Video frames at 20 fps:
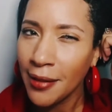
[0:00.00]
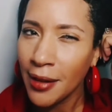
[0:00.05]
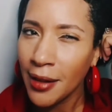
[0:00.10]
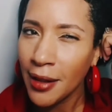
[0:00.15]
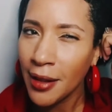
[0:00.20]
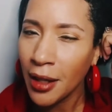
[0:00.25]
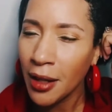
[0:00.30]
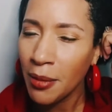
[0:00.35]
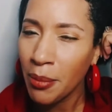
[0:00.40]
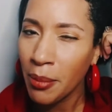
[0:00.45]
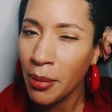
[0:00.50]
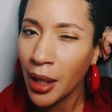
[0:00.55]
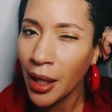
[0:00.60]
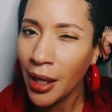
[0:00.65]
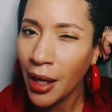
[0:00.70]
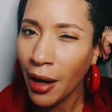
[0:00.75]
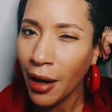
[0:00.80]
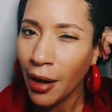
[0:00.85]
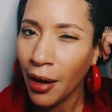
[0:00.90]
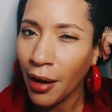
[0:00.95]
I may
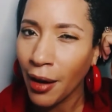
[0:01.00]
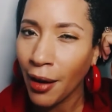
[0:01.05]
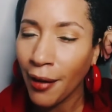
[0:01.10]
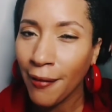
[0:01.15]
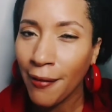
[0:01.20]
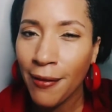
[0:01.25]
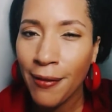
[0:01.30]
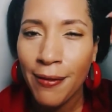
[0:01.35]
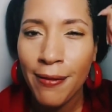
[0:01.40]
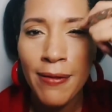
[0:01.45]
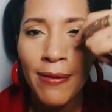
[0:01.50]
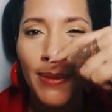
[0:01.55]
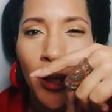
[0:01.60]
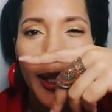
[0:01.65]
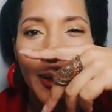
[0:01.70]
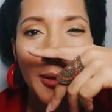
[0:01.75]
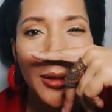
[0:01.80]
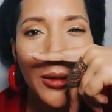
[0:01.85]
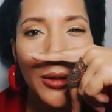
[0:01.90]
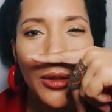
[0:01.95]
have, not too
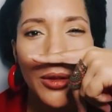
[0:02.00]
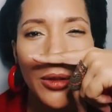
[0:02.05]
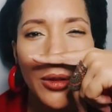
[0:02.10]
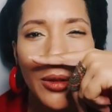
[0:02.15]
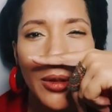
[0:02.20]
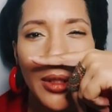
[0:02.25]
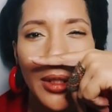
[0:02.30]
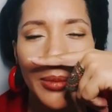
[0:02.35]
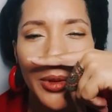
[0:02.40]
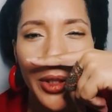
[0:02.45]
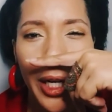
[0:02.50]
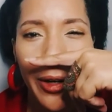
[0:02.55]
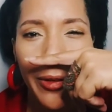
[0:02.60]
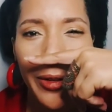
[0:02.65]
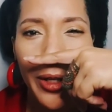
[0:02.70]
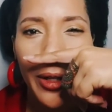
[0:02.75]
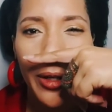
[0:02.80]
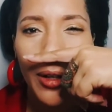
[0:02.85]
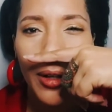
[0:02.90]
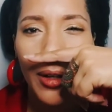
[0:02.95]
sure, I'm trying to
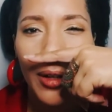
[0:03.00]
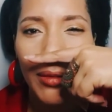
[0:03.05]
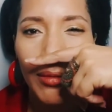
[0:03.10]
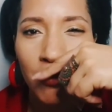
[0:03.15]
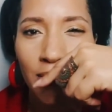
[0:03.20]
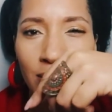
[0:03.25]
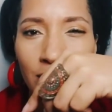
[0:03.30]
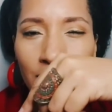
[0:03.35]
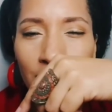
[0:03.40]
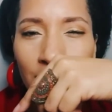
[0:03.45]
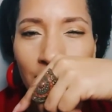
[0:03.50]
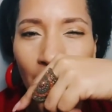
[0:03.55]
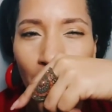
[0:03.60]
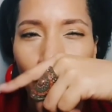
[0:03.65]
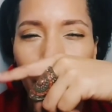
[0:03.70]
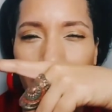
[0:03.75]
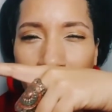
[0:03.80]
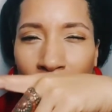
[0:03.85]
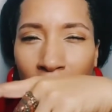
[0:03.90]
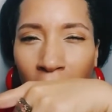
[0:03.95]
recall, I may have
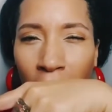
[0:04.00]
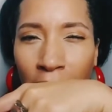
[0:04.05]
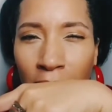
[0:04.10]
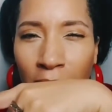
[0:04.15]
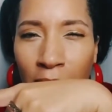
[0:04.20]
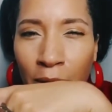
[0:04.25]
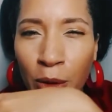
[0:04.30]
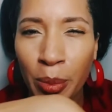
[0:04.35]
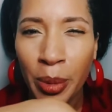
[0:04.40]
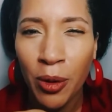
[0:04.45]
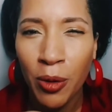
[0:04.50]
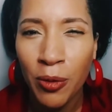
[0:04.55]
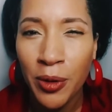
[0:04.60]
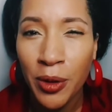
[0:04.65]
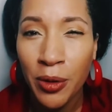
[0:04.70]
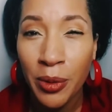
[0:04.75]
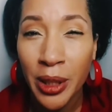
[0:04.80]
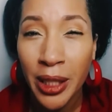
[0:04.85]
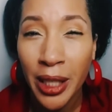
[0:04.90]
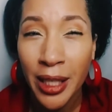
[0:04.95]
gone a little bit over 3
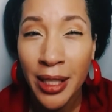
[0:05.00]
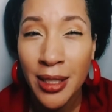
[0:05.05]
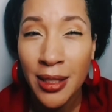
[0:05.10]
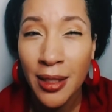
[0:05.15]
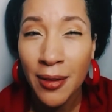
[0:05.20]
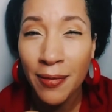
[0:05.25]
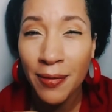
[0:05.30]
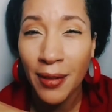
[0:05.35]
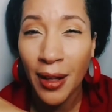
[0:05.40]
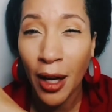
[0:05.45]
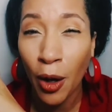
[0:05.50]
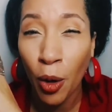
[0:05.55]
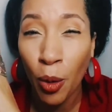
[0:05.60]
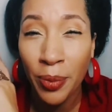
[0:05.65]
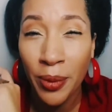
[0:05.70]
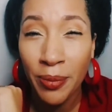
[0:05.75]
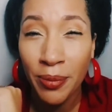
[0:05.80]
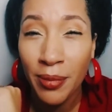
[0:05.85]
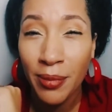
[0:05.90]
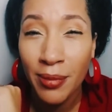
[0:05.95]
days. No,
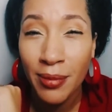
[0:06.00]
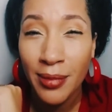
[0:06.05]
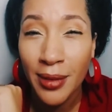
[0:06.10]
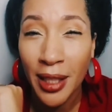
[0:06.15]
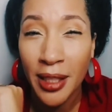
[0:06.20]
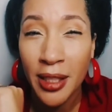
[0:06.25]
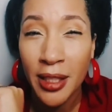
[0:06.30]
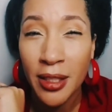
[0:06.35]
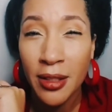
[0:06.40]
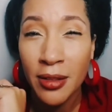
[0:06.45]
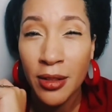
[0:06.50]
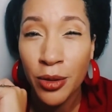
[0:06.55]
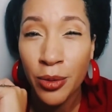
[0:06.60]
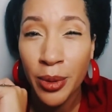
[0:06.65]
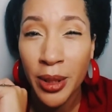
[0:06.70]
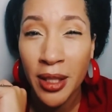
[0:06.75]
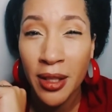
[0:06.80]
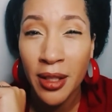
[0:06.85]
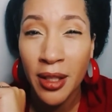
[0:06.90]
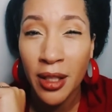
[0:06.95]
I didn't do
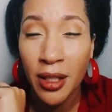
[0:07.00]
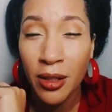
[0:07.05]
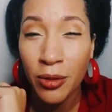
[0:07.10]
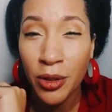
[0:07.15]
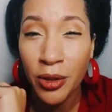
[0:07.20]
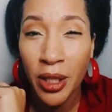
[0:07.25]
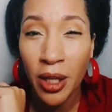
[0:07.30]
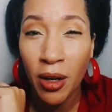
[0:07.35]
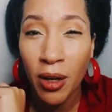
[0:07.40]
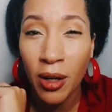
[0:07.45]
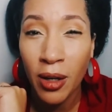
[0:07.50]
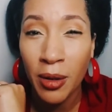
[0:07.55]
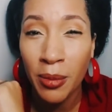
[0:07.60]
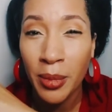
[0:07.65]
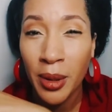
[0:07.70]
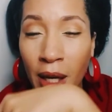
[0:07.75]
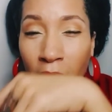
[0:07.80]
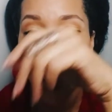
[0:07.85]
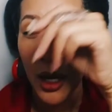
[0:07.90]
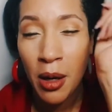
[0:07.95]
anything, do any harm.
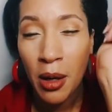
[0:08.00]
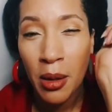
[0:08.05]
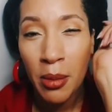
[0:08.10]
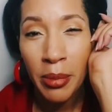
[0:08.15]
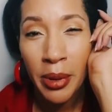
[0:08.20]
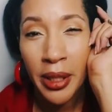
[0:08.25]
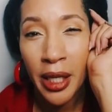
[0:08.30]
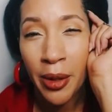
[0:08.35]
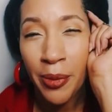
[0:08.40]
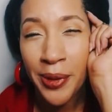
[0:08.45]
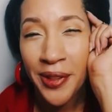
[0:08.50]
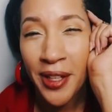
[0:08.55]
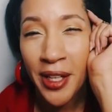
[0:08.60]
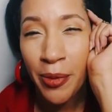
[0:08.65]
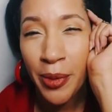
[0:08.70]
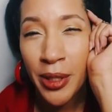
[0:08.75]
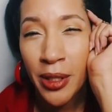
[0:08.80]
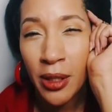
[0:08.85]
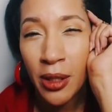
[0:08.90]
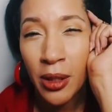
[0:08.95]
But yeah, I think it was a
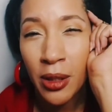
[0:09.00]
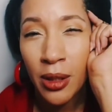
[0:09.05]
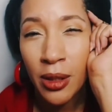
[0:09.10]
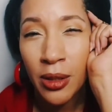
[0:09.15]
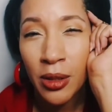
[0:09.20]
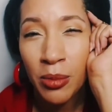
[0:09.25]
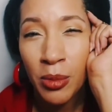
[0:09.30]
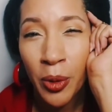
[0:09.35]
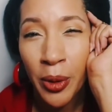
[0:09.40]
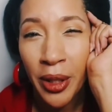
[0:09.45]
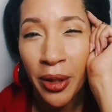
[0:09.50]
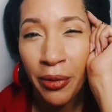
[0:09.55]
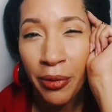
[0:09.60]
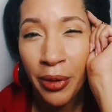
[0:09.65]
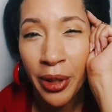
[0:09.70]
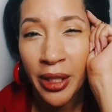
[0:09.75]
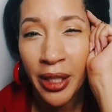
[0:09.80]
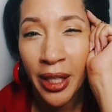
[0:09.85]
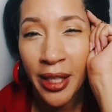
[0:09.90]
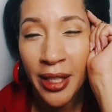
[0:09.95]
little more than 3
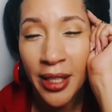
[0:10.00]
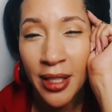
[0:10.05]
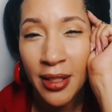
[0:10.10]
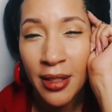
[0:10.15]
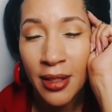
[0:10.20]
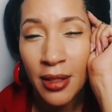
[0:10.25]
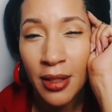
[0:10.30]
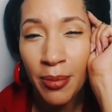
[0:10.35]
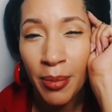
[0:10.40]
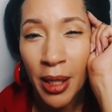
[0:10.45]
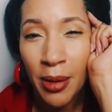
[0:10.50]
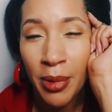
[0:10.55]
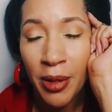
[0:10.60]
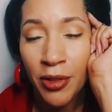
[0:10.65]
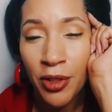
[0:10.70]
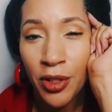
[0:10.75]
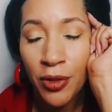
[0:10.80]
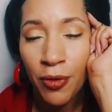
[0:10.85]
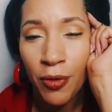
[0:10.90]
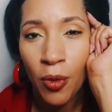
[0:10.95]
days. Might have been just
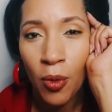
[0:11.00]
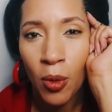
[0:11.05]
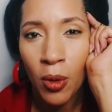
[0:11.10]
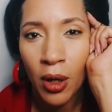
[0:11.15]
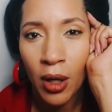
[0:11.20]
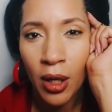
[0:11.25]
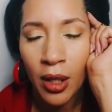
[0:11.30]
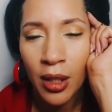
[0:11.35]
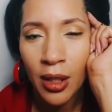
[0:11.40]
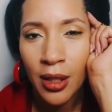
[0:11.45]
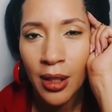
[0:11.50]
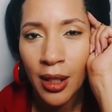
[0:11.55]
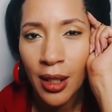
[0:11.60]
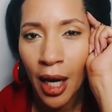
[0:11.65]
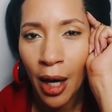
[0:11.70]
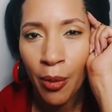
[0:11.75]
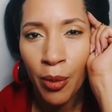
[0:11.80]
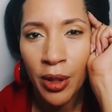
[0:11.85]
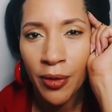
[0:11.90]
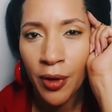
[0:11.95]
4. I
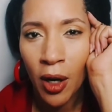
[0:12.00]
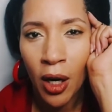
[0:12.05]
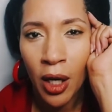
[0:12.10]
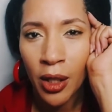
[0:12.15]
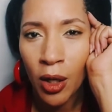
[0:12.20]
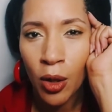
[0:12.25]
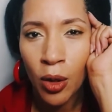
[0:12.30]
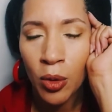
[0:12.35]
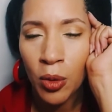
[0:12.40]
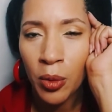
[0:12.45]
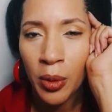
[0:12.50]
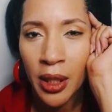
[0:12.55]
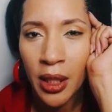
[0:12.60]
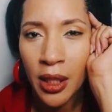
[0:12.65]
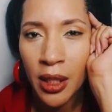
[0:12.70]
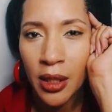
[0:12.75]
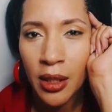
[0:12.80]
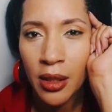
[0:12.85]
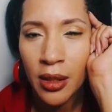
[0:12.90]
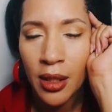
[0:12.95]
wouldn't have gone a whole week.
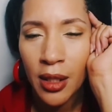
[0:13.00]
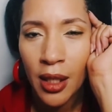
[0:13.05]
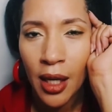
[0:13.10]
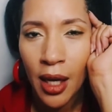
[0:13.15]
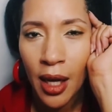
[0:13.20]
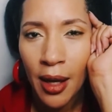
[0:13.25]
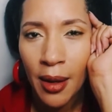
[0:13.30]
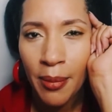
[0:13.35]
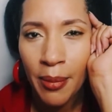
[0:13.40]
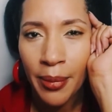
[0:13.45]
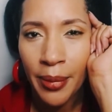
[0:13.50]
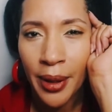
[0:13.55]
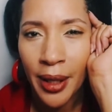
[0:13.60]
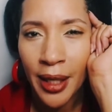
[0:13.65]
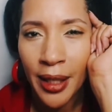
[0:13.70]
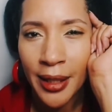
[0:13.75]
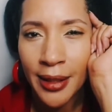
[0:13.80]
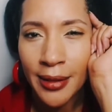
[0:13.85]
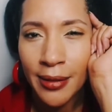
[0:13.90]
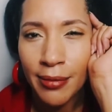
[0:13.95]
But
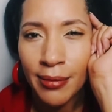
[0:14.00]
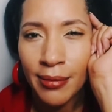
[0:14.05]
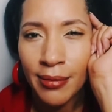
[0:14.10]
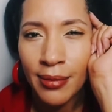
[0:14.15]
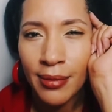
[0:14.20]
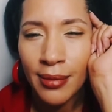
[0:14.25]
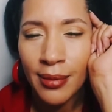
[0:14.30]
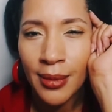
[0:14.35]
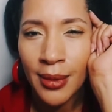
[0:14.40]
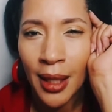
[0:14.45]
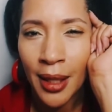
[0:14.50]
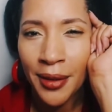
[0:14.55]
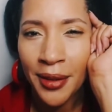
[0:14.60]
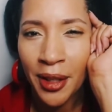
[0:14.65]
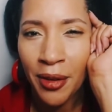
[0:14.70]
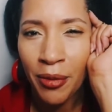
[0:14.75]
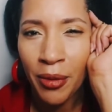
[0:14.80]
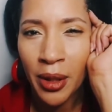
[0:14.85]
nothing really